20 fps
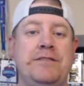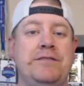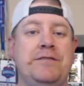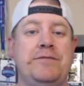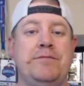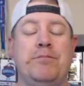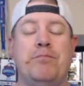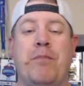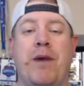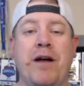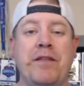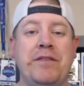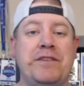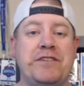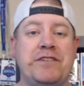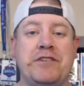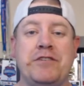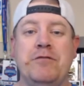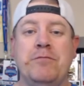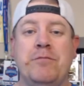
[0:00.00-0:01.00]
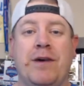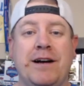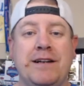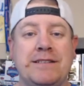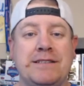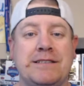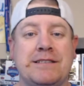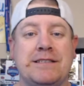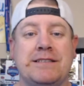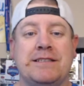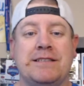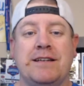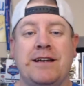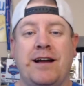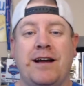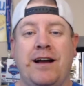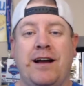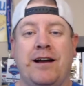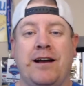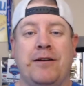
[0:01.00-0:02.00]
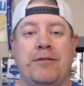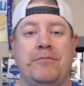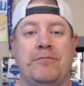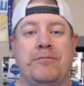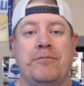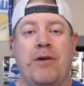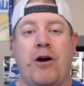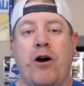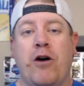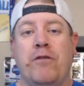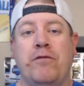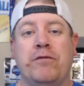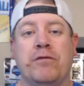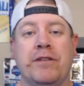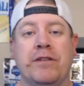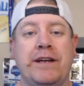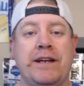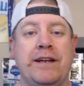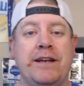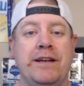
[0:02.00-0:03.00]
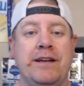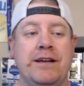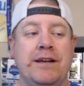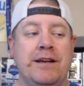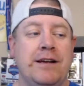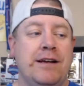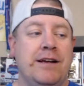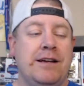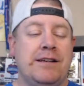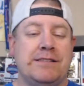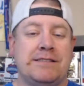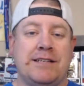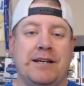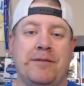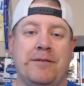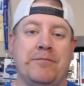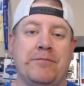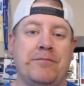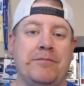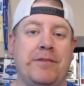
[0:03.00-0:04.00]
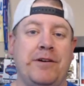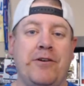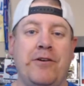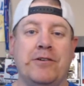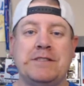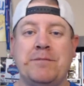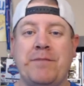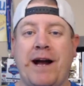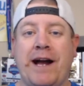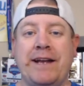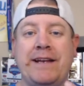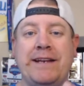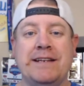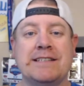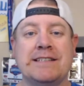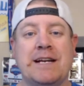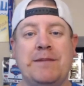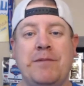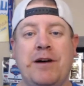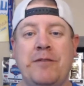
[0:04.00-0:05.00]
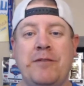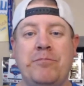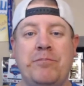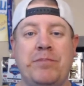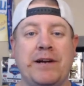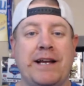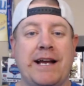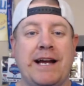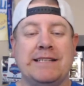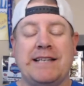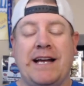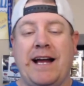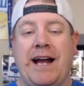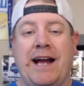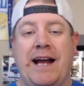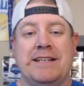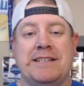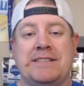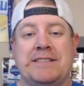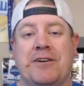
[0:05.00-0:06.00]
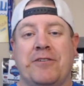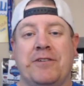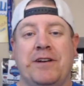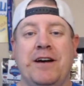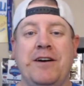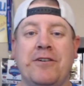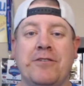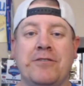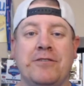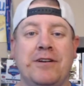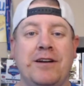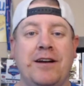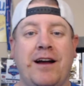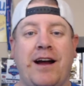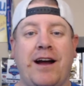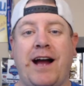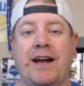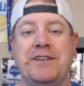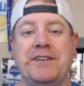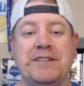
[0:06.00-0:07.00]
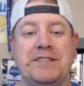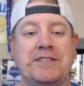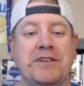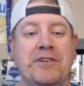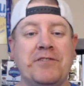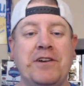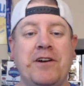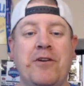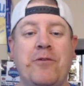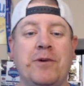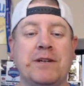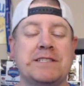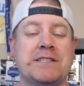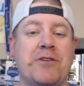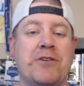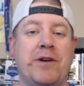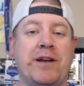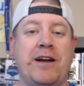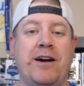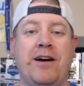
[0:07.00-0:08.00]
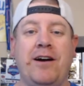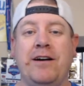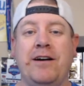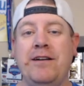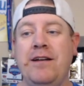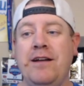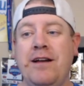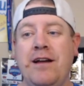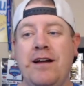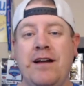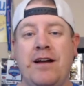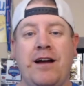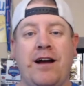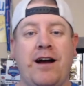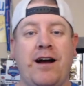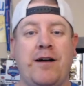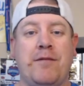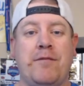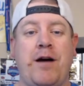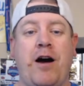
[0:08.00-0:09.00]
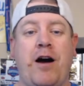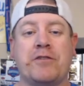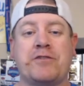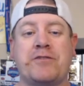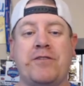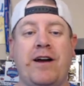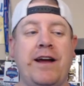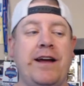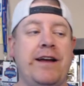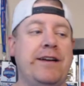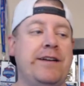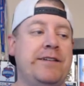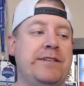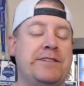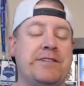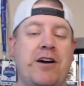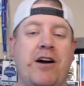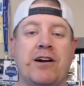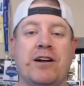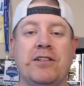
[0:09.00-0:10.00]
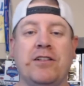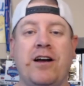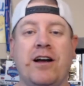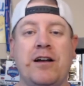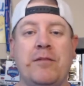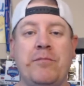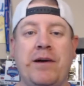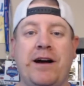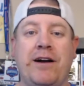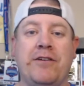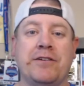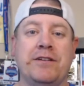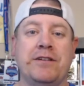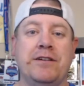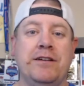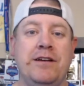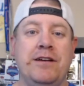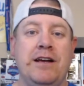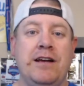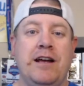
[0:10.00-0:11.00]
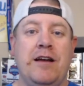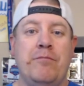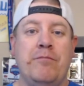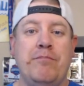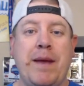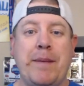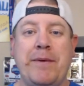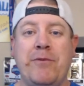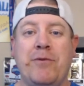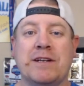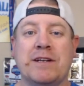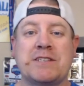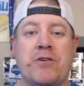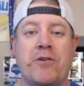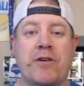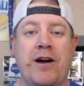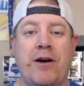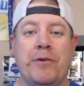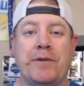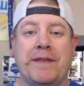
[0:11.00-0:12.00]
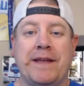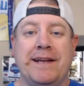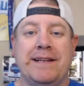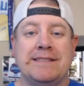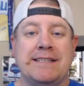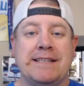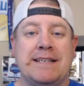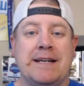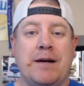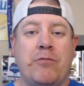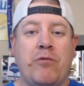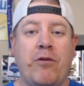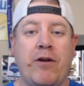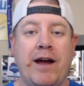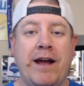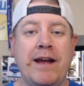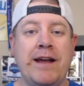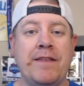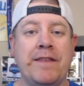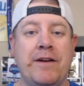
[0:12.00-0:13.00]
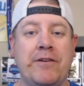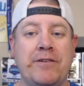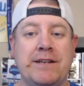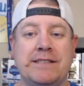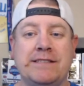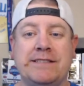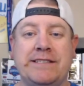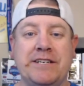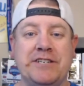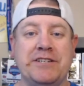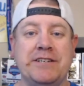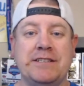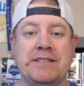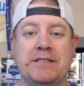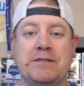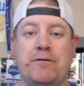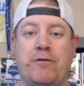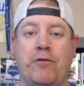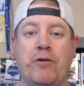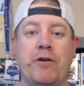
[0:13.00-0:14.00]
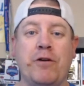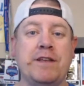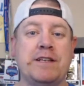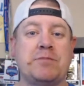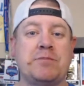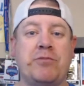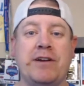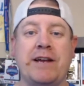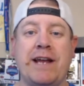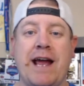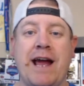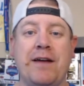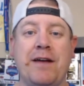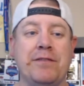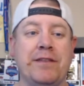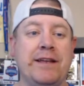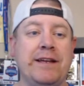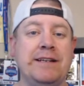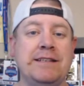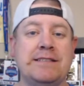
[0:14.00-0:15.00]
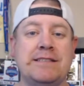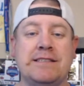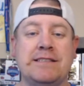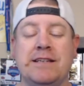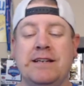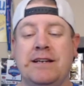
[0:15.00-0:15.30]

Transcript: month, 2 months. Hopefully some ideas come up, but guys, I just don't know. I just don't know what's going on. I'll try and talk a lot about maybe what's going on with NCAA and their decisions for the spring athletes,